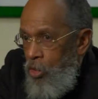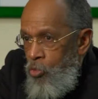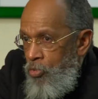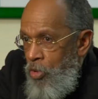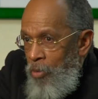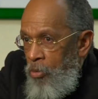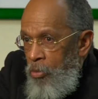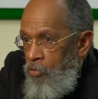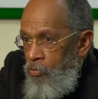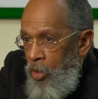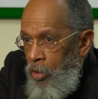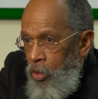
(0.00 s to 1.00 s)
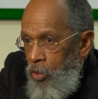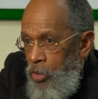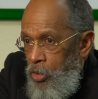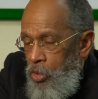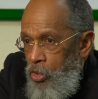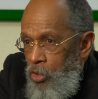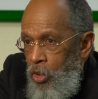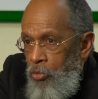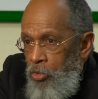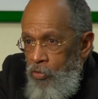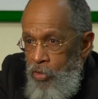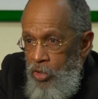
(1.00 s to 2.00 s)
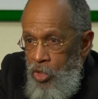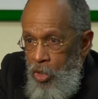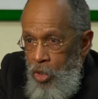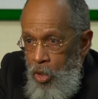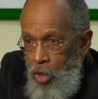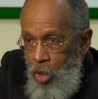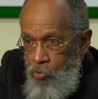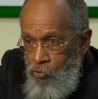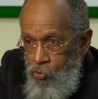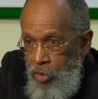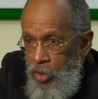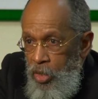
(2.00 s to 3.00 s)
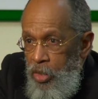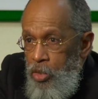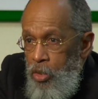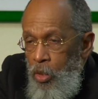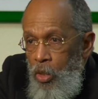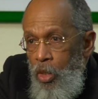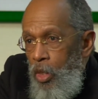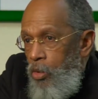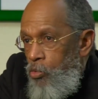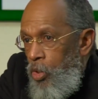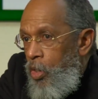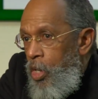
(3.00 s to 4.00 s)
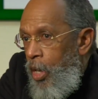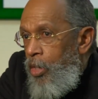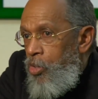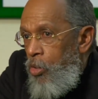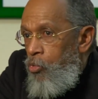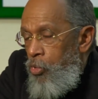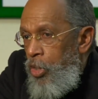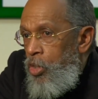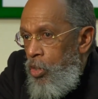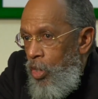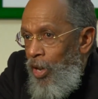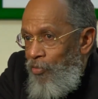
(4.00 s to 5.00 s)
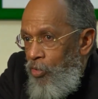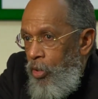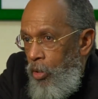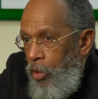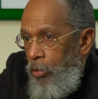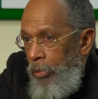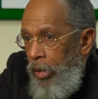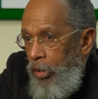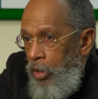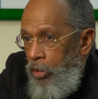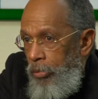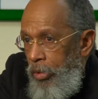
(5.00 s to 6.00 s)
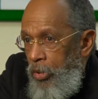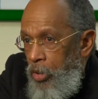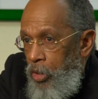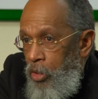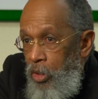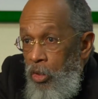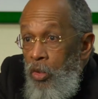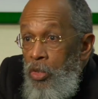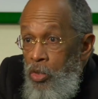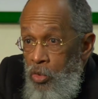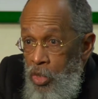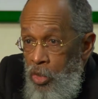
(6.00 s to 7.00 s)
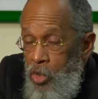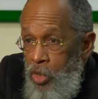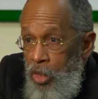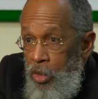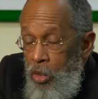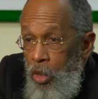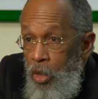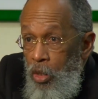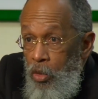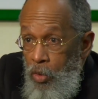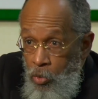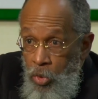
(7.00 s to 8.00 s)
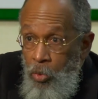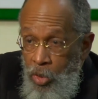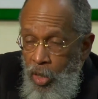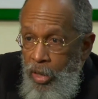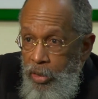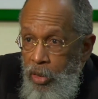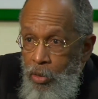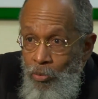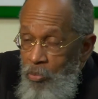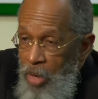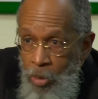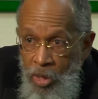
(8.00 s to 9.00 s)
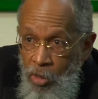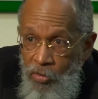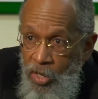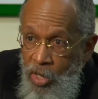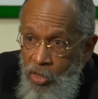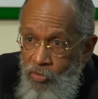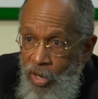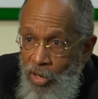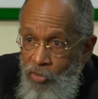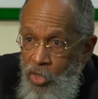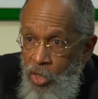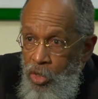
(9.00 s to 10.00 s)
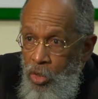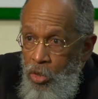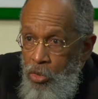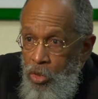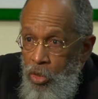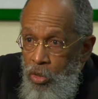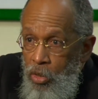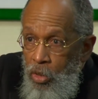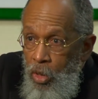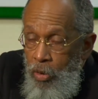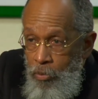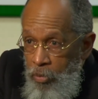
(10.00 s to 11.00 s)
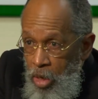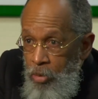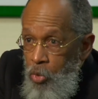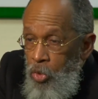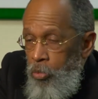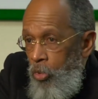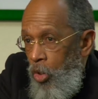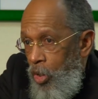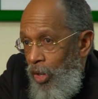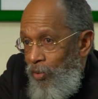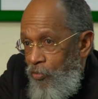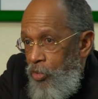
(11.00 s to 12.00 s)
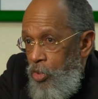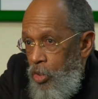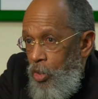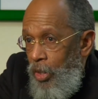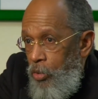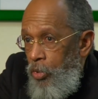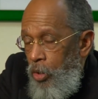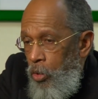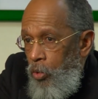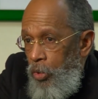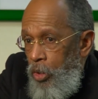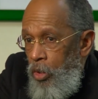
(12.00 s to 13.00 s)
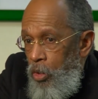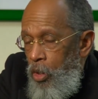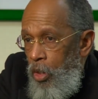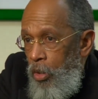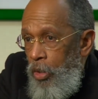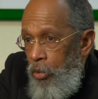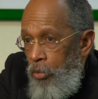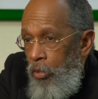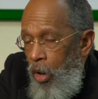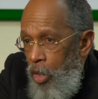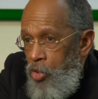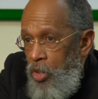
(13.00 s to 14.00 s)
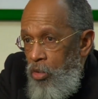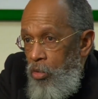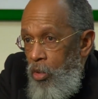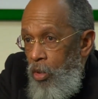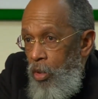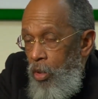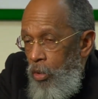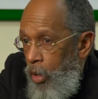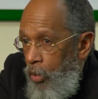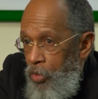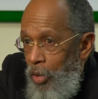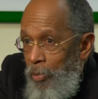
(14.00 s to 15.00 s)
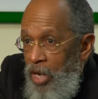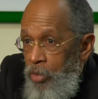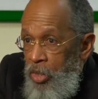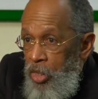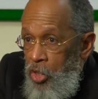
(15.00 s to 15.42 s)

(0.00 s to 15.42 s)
This problem of mental illness, in terms of its comfortness, really hasn't reached the African American community nearly to the extent that we would like. Maybe over the next five to ten years, maybe with more conferences like we hold in, uh, in Austin, uh, there might be a